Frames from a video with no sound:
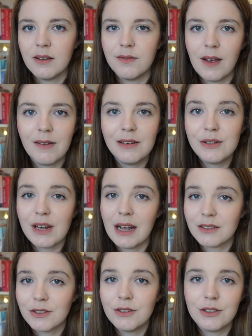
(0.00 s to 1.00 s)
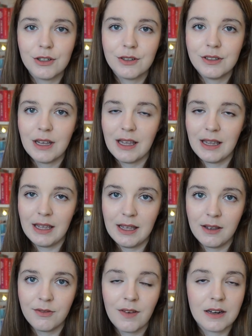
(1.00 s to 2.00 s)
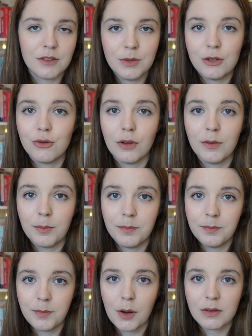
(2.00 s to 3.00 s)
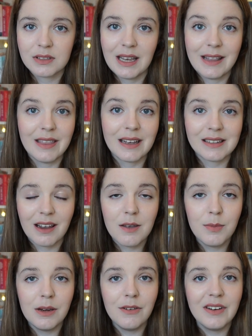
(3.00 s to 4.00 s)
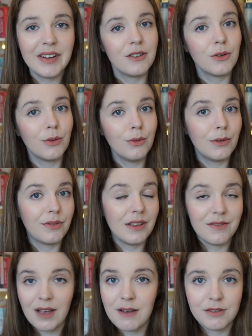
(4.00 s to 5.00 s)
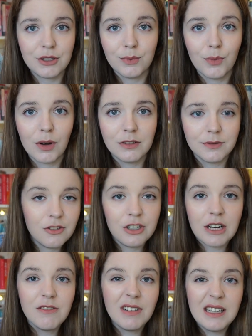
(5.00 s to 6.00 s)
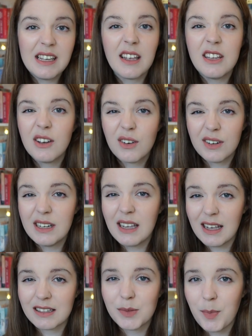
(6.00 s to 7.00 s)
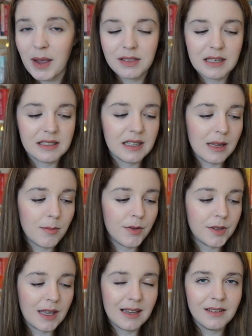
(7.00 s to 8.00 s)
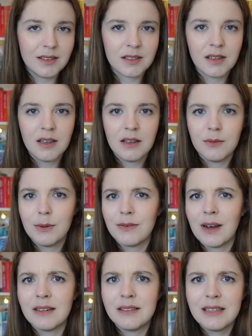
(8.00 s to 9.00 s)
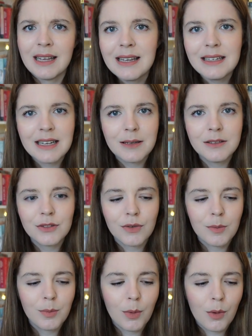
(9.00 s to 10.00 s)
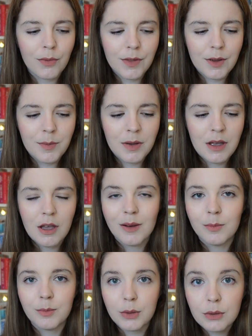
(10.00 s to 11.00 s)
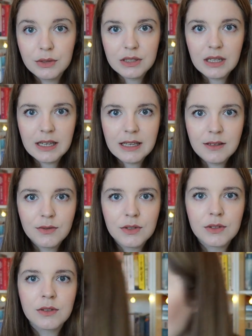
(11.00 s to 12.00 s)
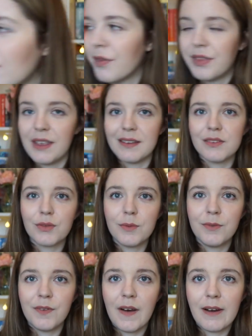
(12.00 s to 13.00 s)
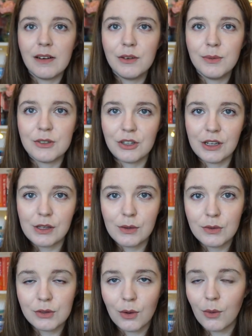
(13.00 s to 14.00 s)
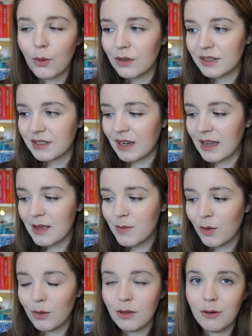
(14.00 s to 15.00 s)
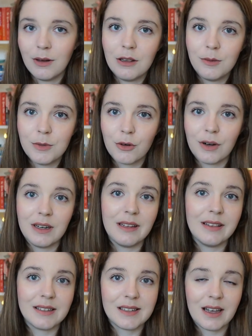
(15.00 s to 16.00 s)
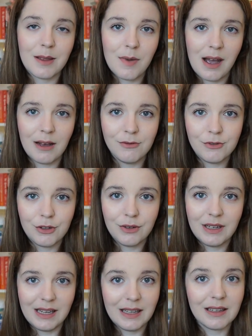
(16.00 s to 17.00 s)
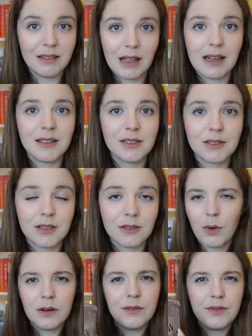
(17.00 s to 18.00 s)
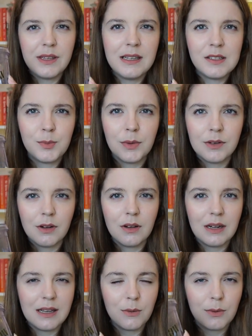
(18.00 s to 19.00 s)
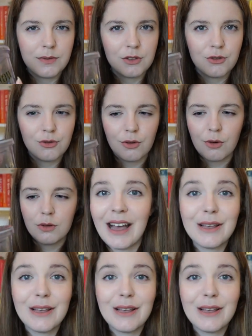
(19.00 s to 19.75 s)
Fairyloot hasn't done a fandom neutral box in that time period. I don't know if they've ever done one. Generally, you're gonna expect the same things We've had tea tins from both of them, book sleeves. I got this from Fairyloot which I use all the time although Illumicrate in that time have done a glass one of these but not like with a straw.